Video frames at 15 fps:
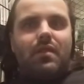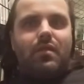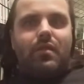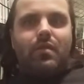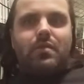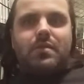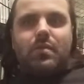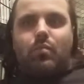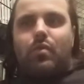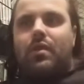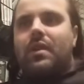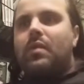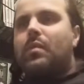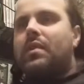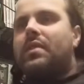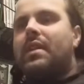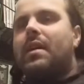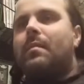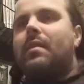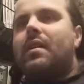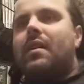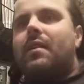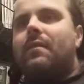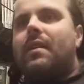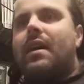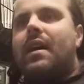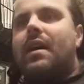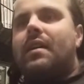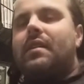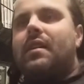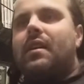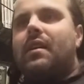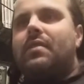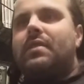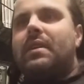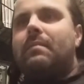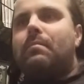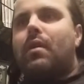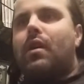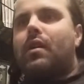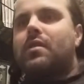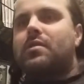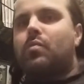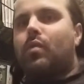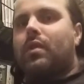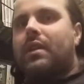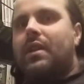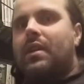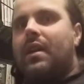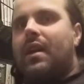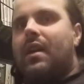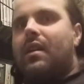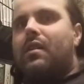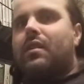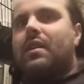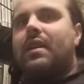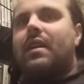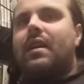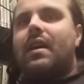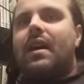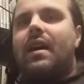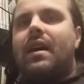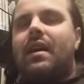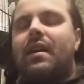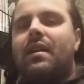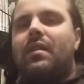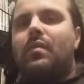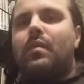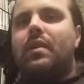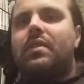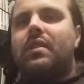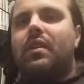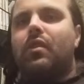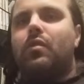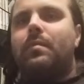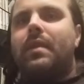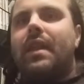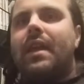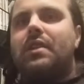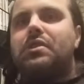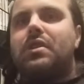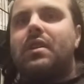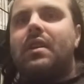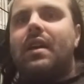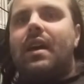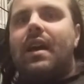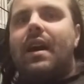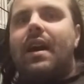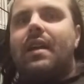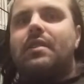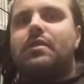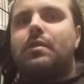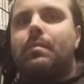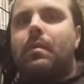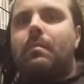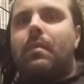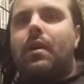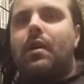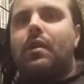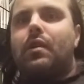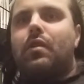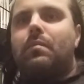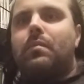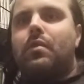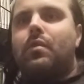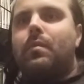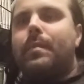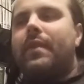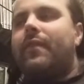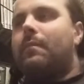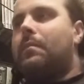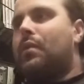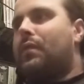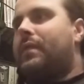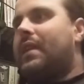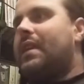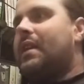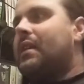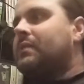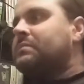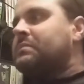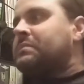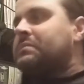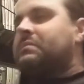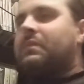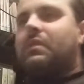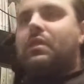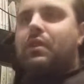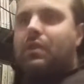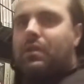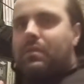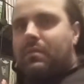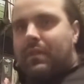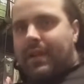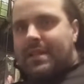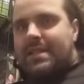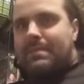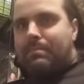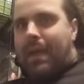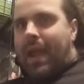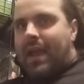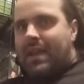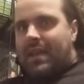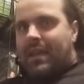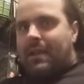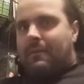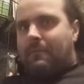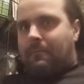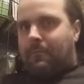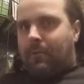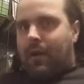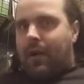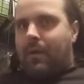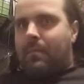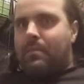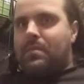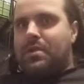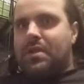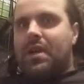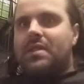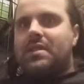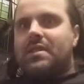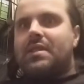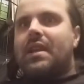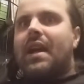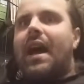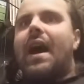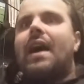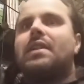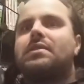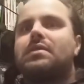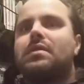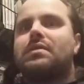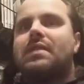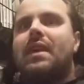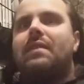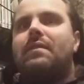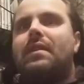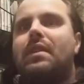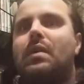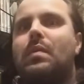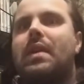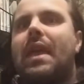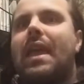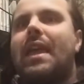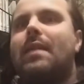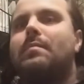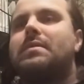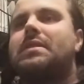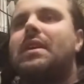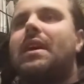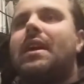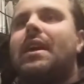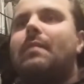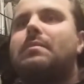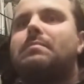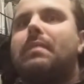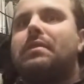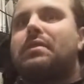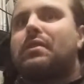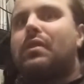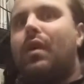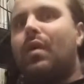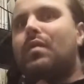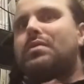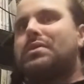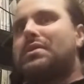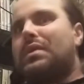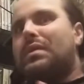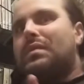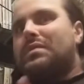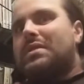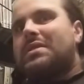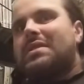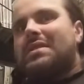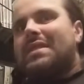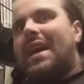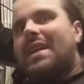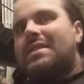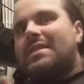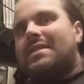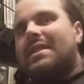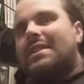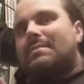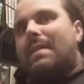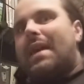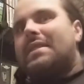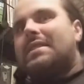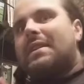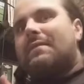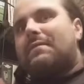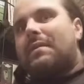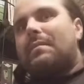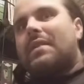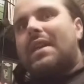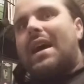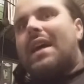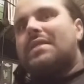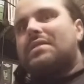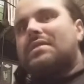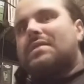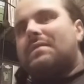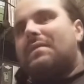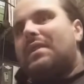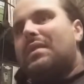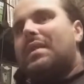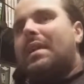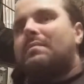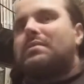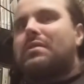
We was working with them on theme parks, working with Illumination on a Super Mario movie. They're expanding from just the consoles and video games, but they're also just not just expanding from the consoles and video games.